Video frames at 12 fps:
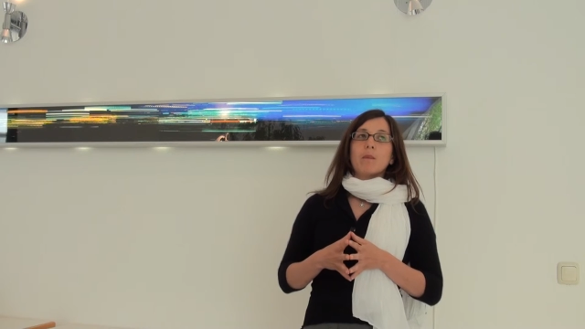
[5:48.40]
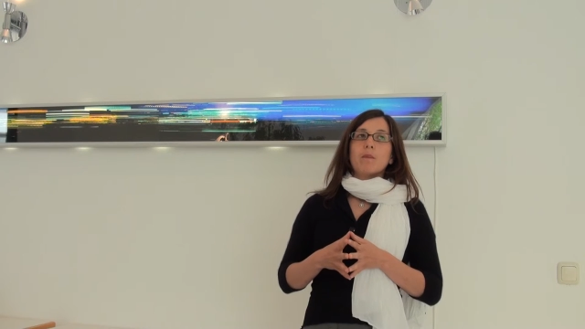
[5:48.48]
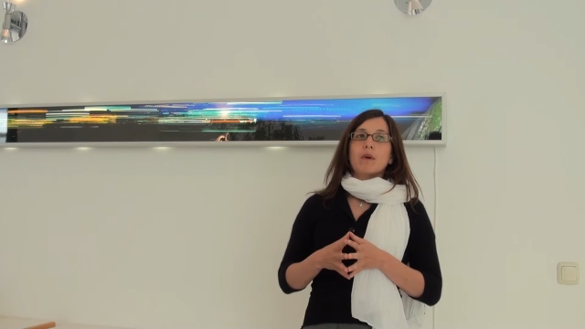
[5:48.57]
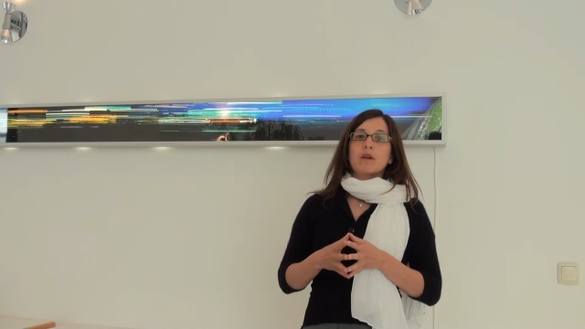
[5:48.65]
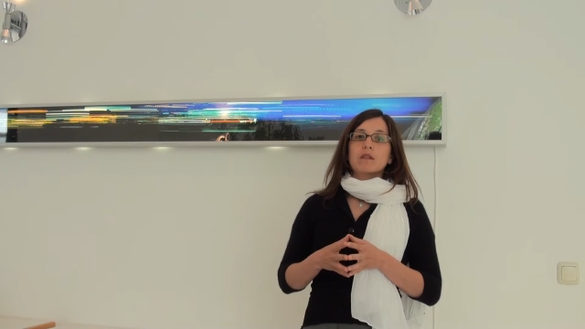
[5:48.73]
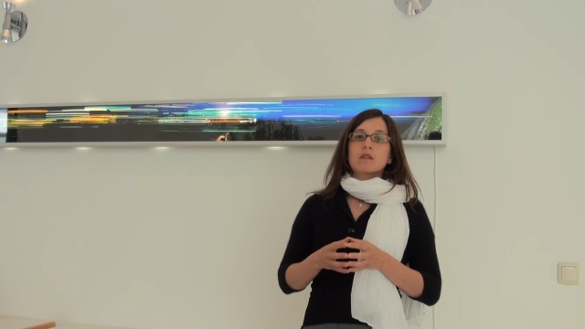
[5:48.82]

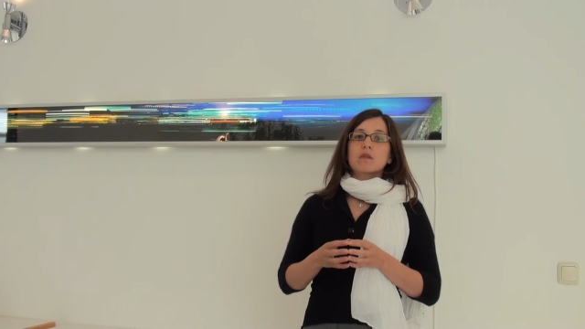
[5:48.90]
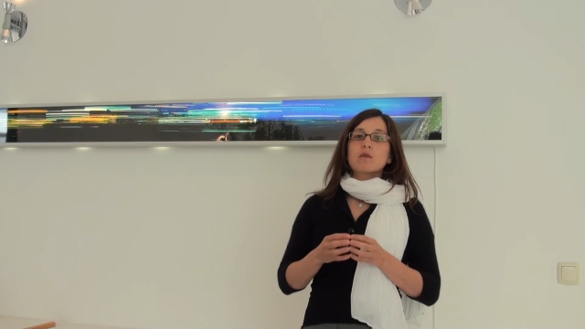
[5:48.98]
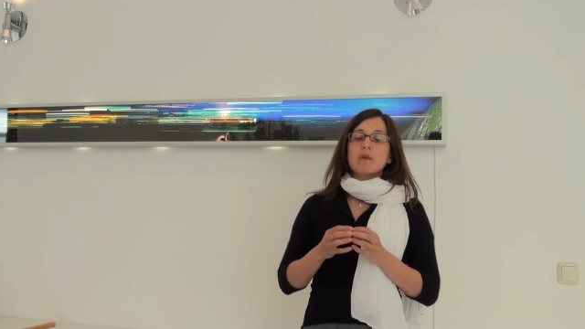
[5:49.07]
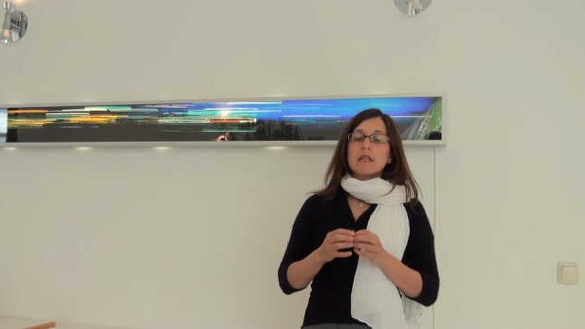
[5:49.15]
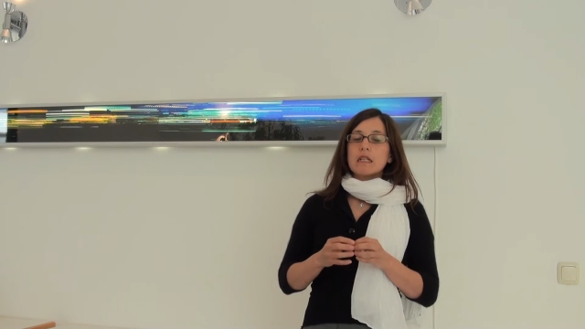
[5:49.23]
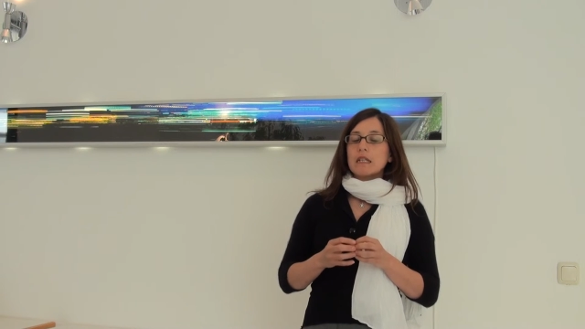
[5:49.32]
But
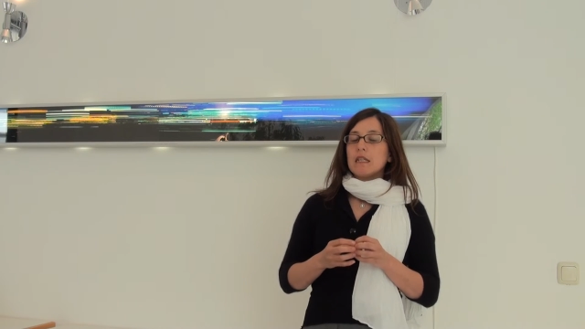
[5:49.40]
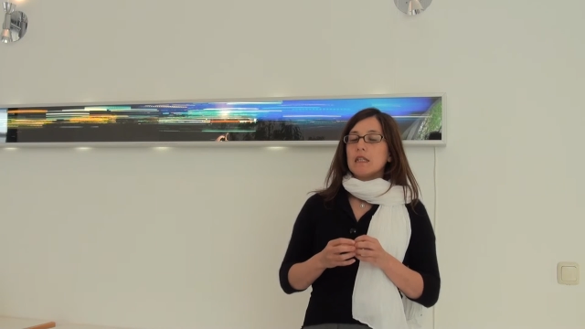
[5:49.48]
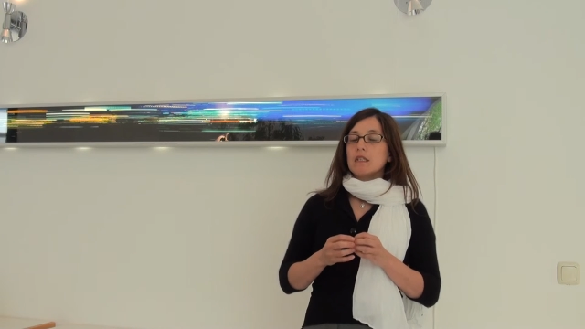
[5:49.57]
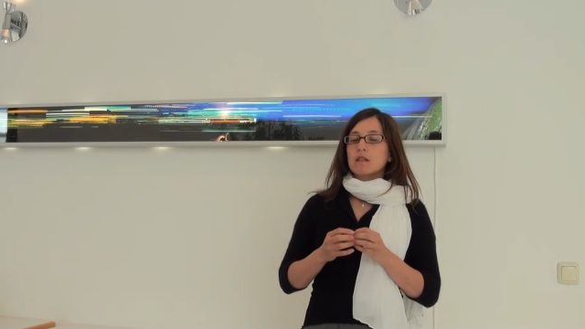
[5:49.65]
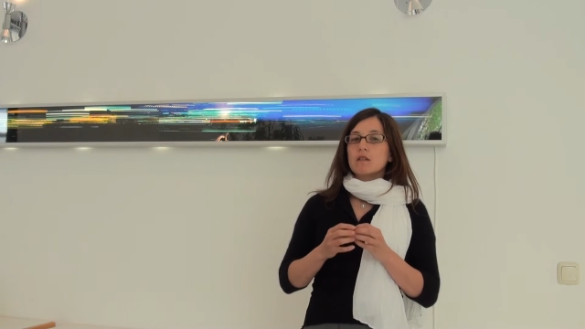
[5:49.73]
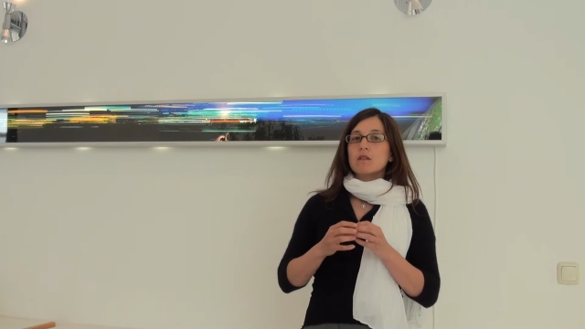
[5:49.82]
concretely,
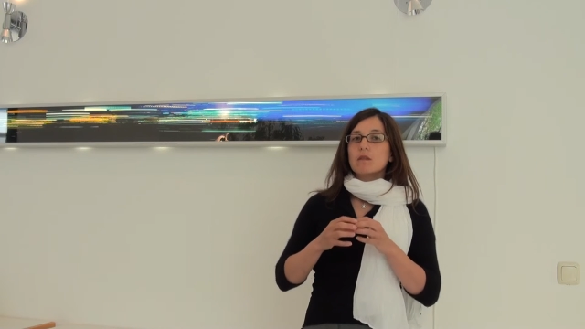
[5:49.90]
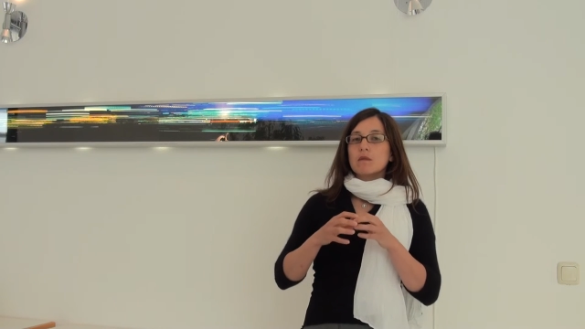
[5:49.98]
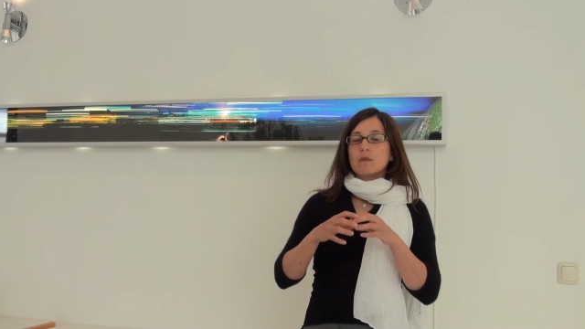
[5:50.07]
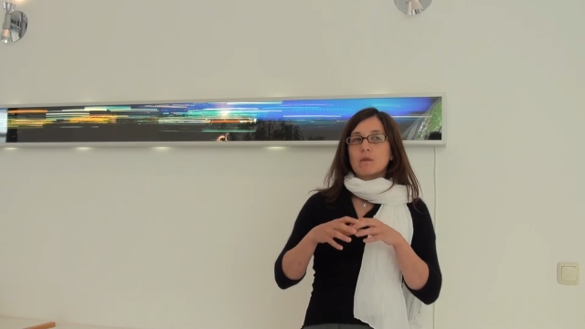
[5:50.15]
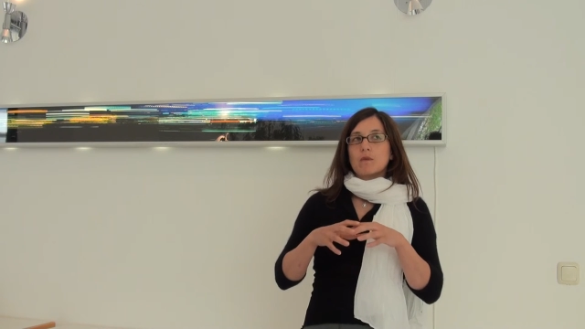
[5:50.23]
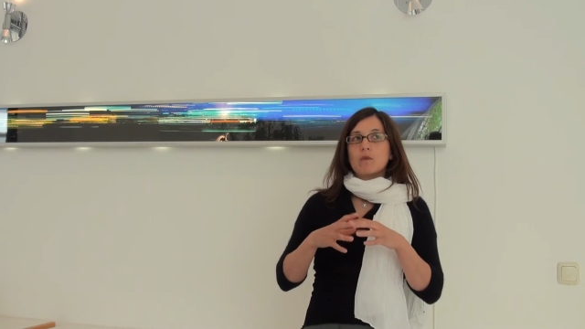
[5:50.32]
it
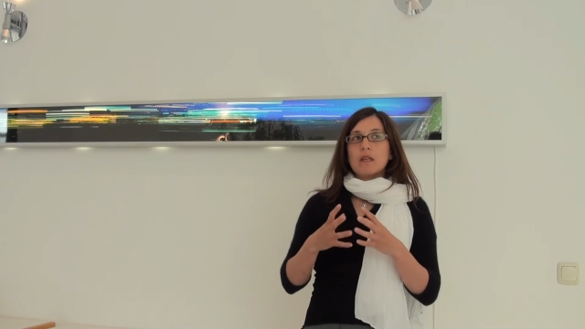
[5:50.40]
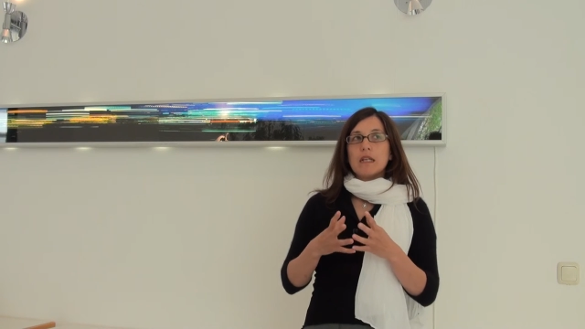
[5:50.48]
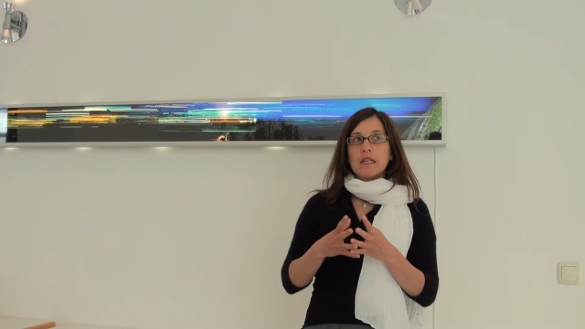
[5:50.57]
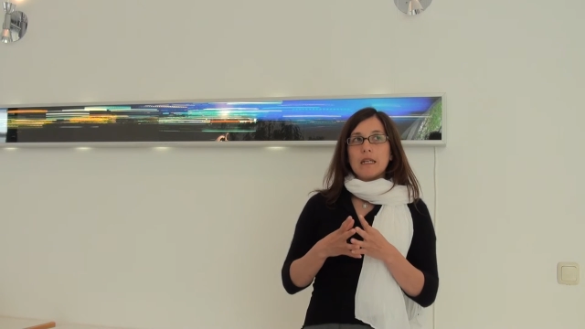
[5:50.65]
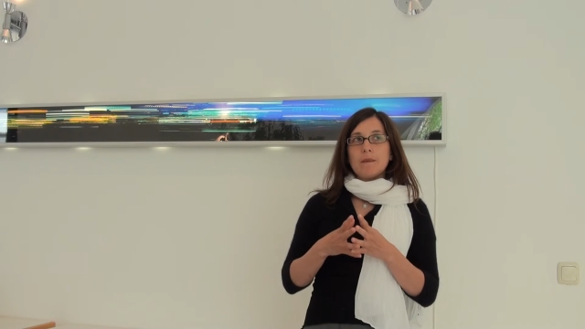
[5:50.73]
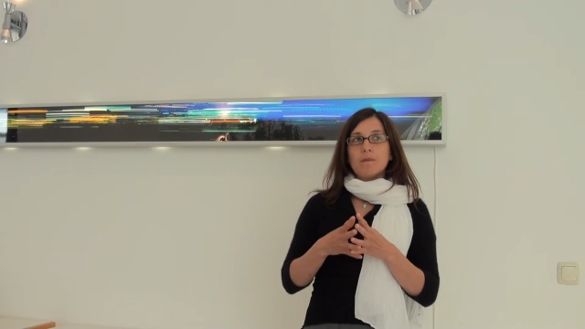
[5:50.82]
doesn't
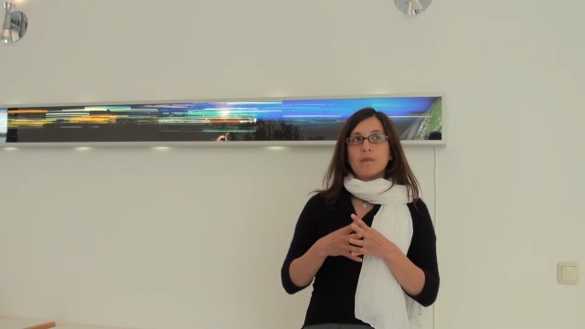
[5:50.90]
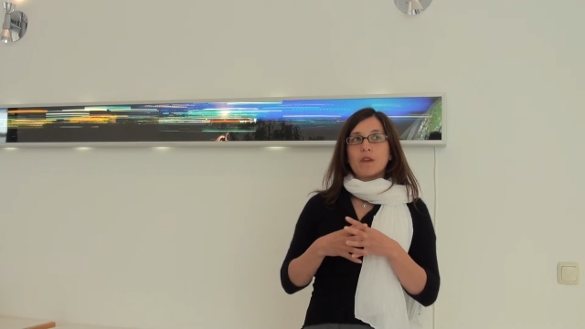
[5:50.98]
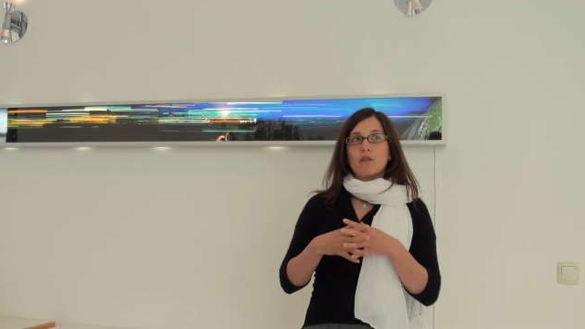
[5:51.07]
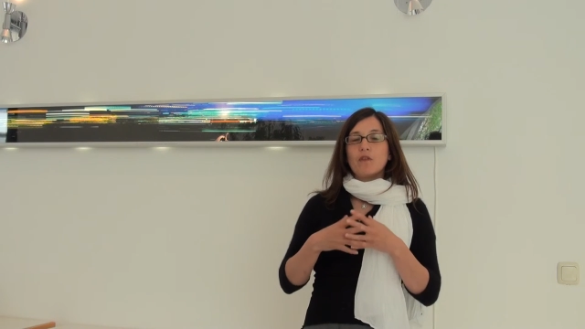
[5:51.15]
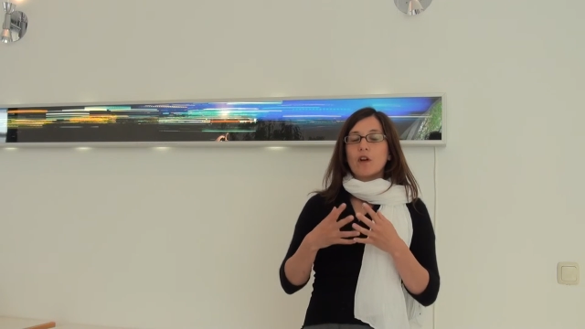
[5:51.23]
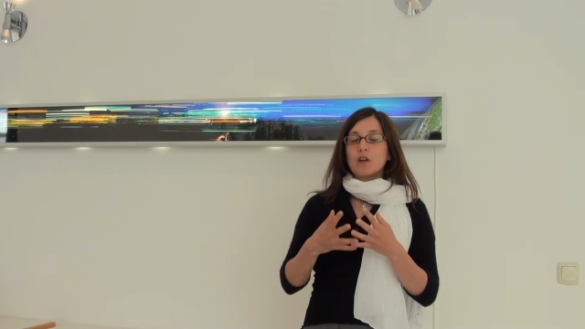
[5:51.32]
really
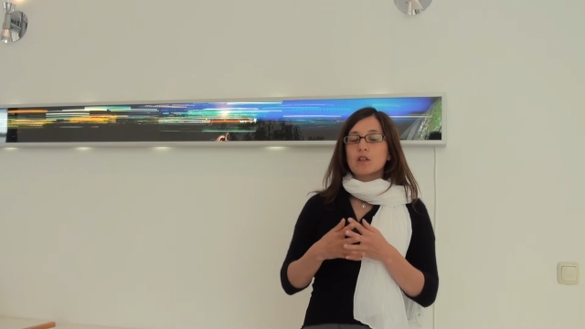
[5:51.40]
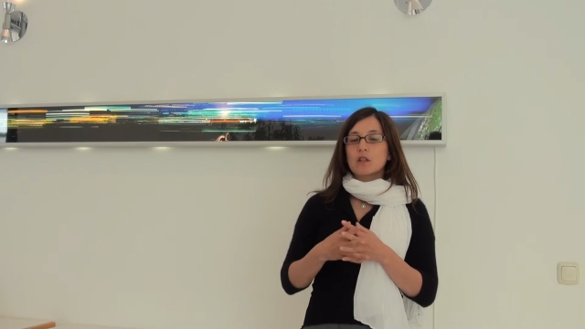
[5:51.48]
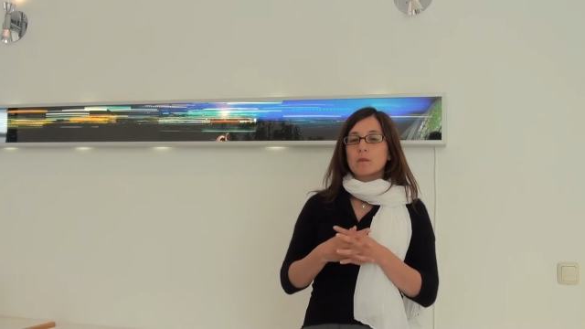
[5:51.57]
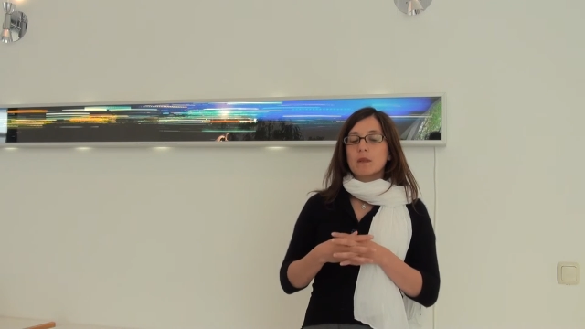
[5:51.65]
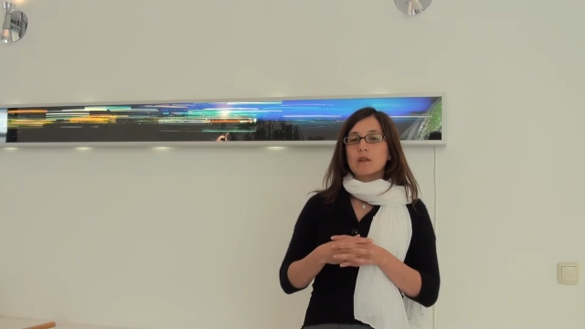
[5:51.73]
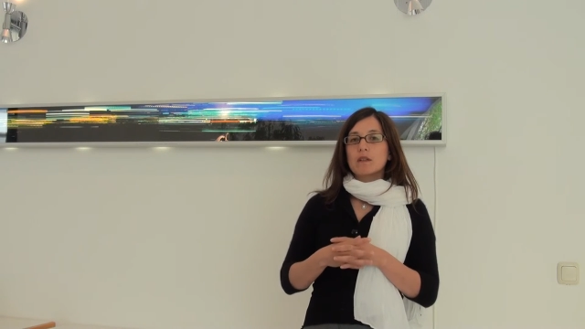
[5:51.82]

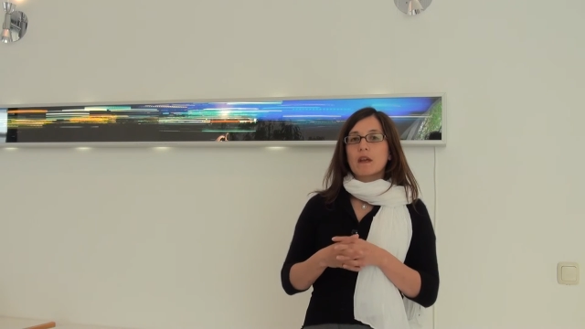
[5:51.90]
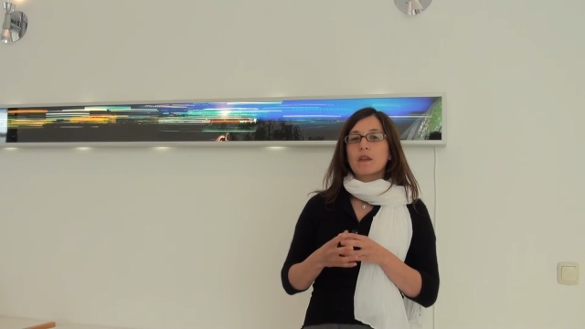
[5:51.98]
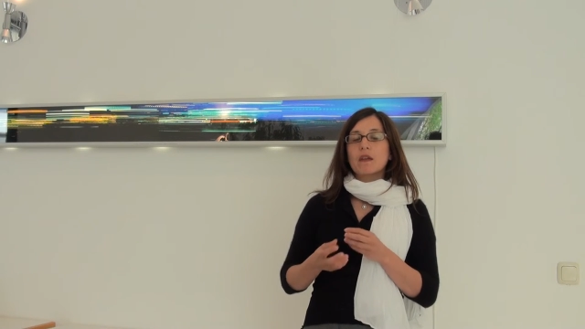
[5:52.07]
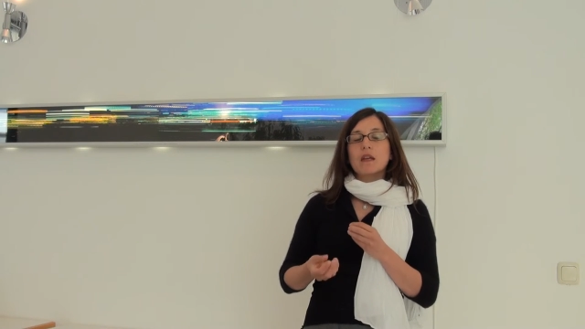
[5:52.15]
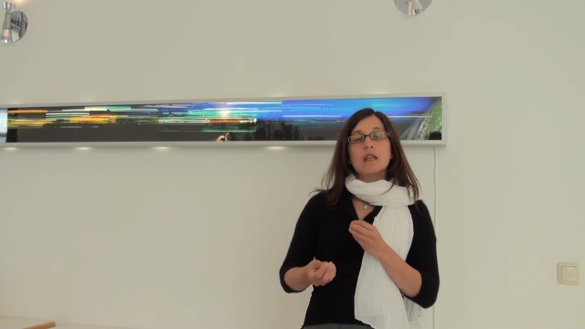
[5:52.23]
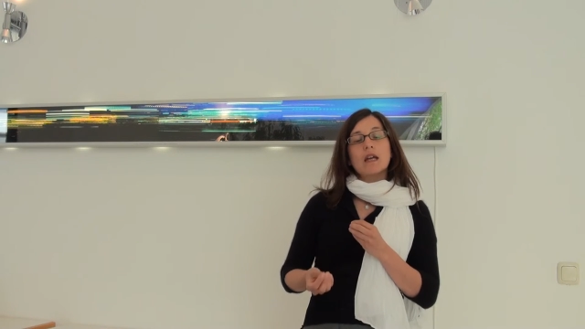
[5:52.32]
function because I
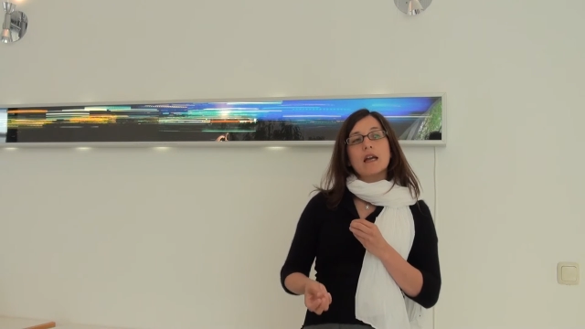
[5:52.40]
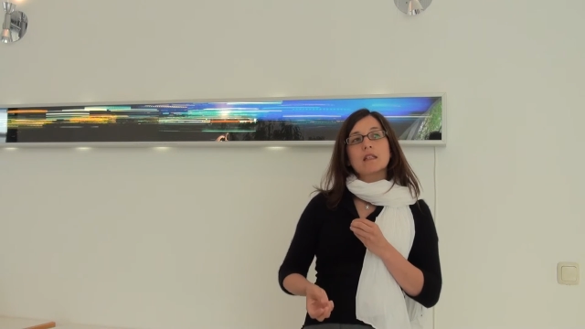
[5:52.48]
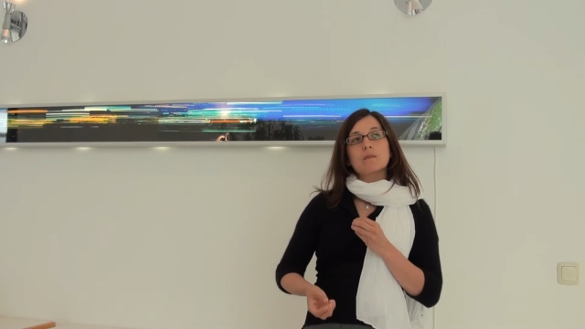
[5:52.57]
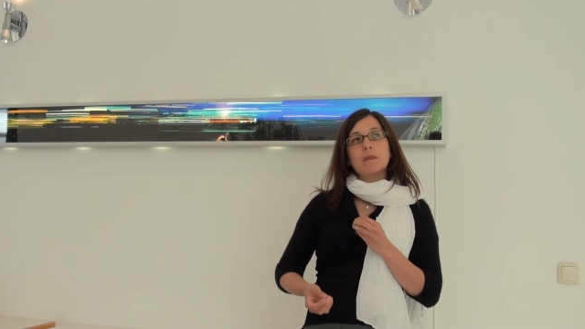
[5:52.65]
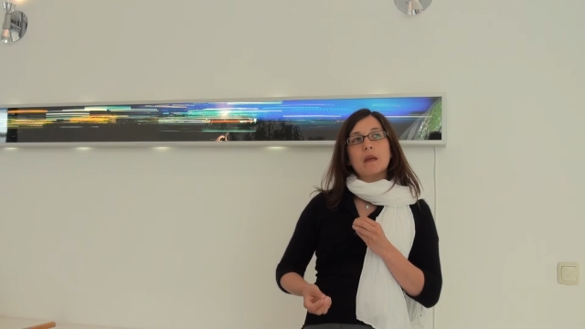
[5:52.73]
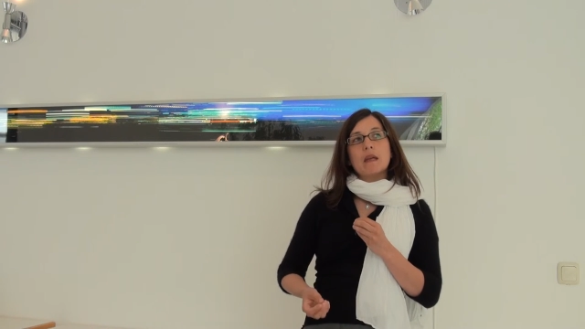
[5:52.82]
think it has